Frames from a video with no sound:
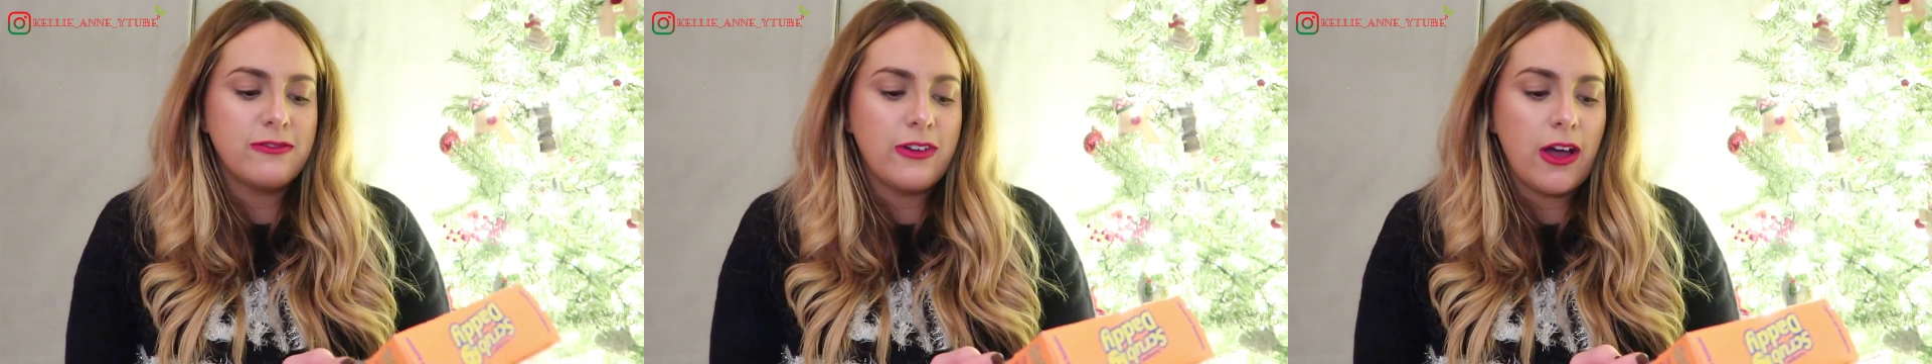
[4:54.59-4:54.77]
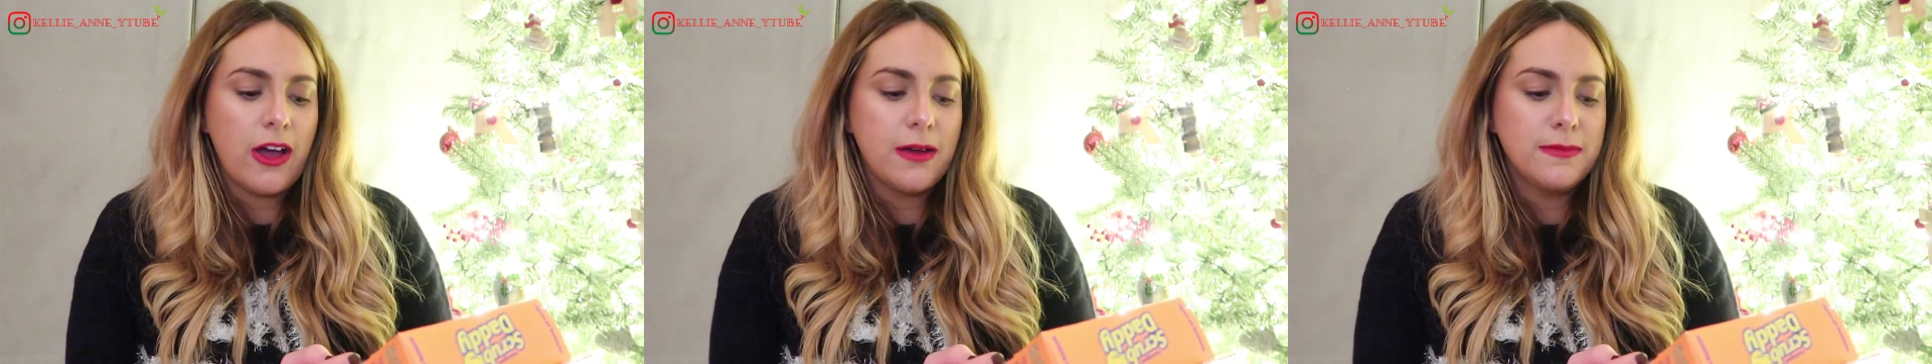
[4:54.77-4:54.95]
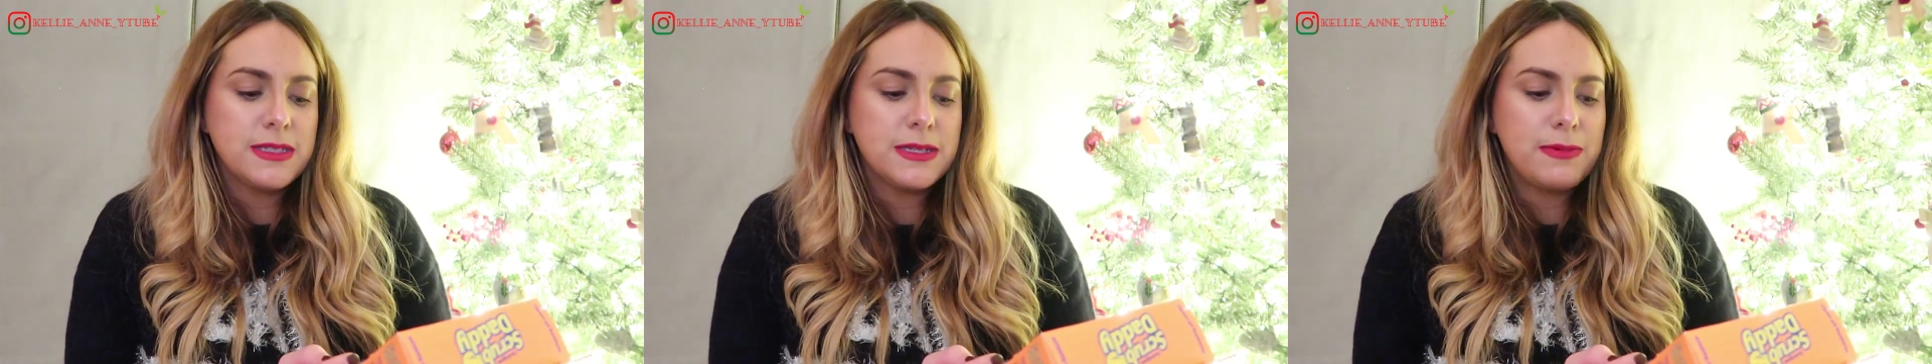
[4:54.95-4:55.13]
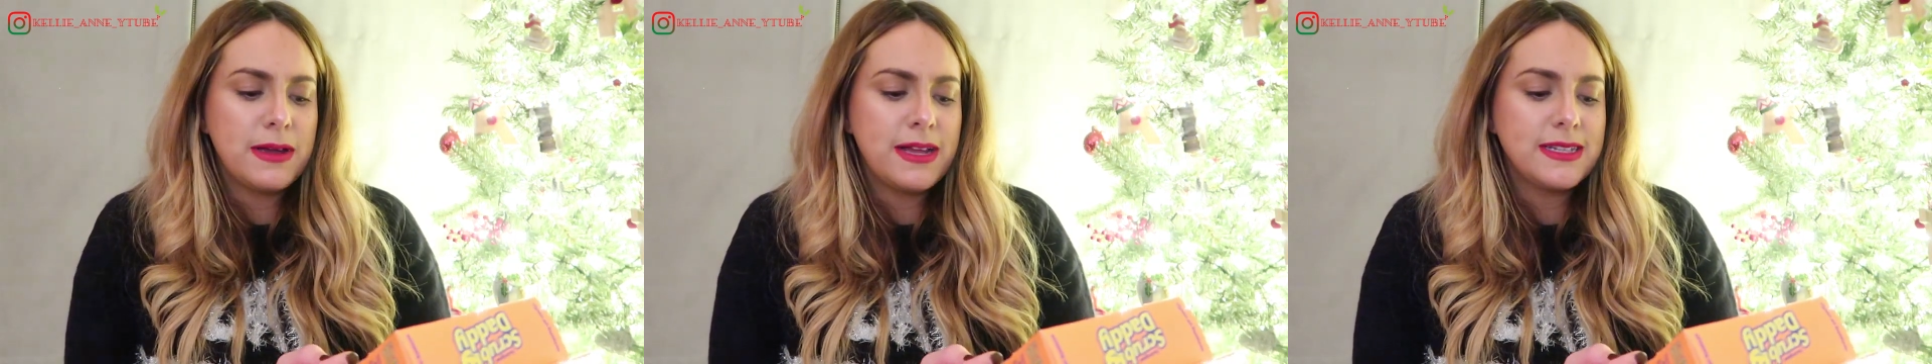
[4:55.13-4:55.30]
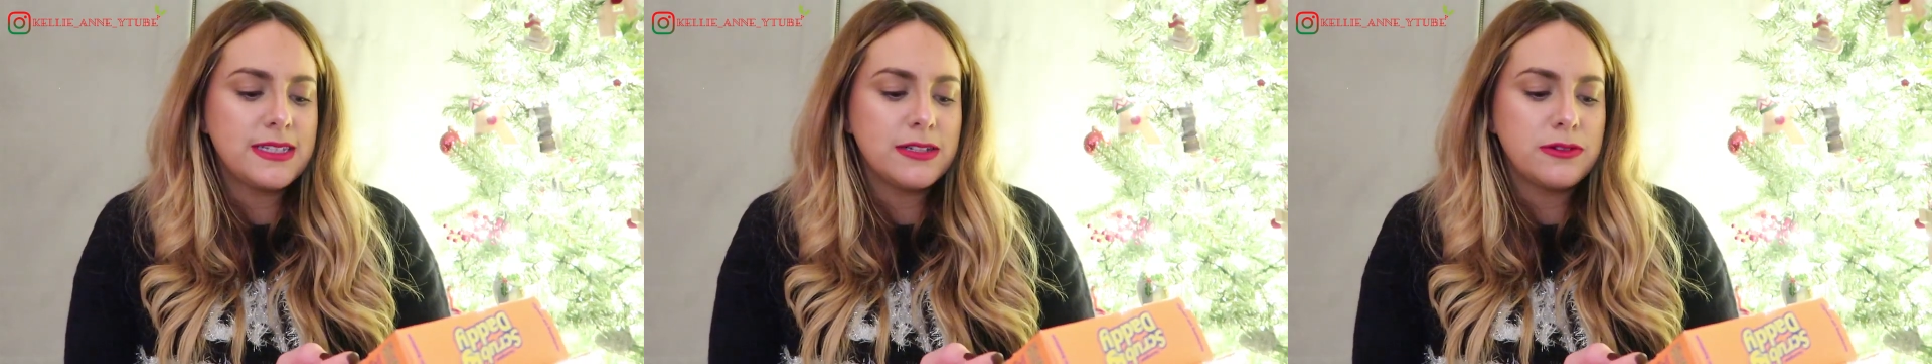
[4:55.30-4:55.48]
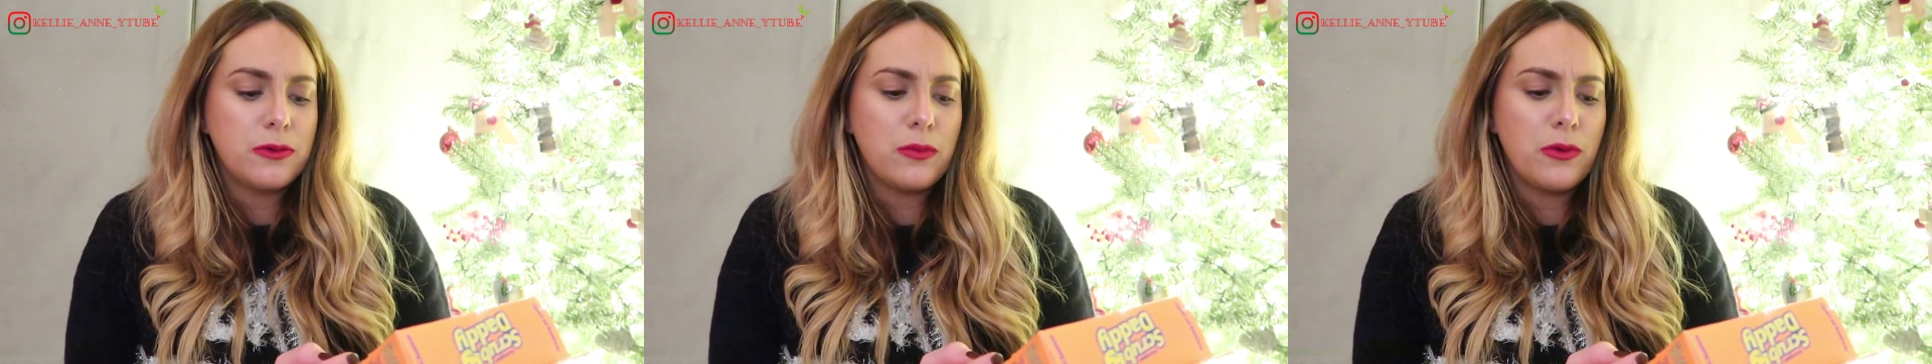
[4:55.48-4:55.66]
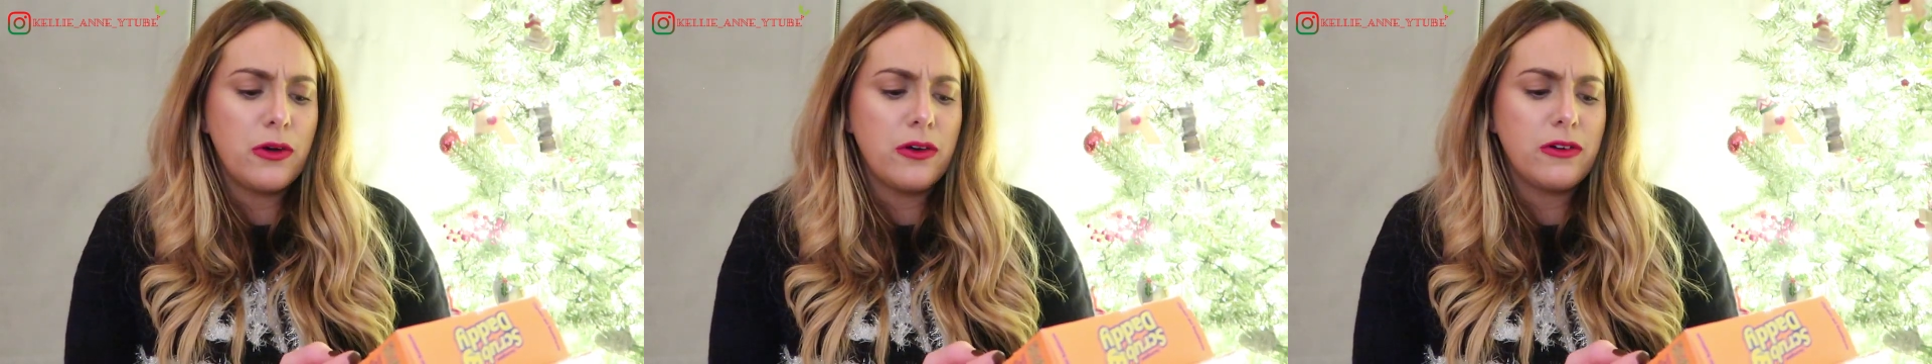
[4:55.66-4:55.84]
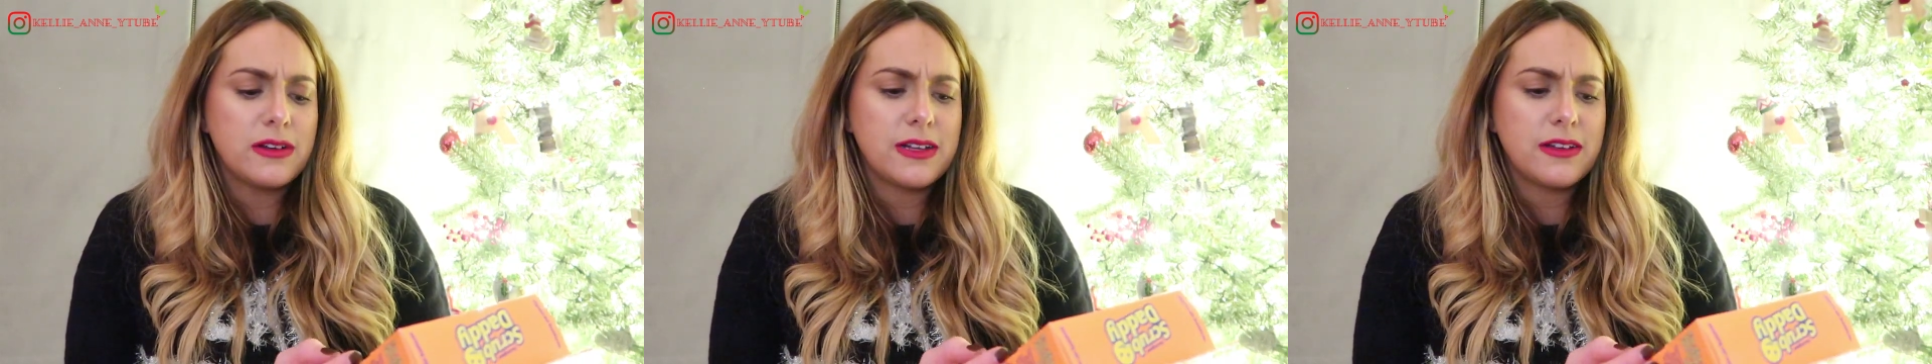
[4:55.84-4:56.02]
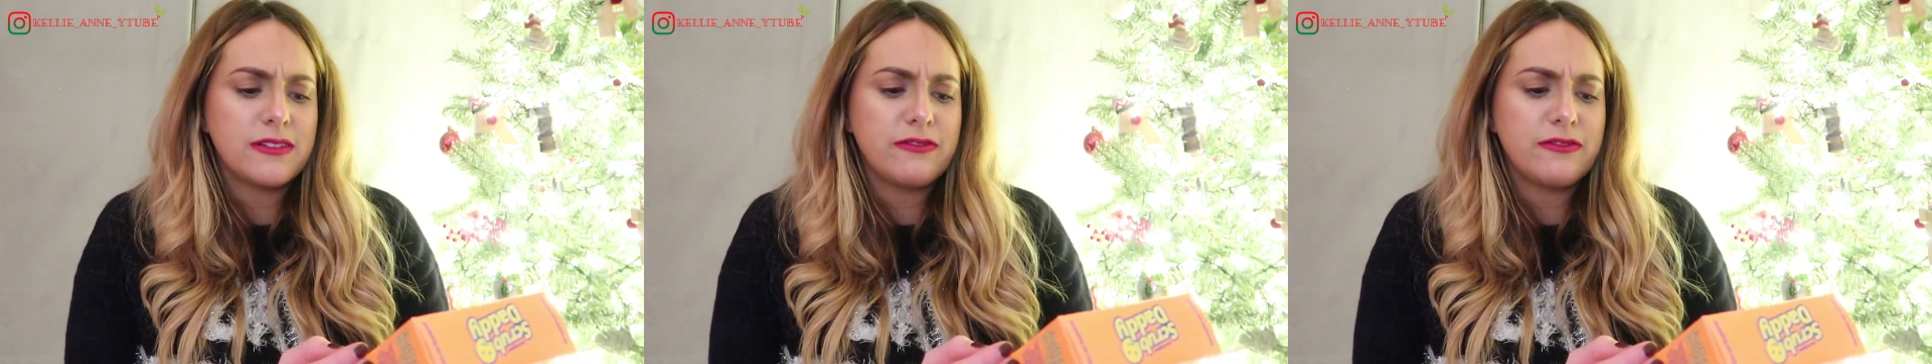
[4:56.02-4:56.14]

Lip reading: firm depending on what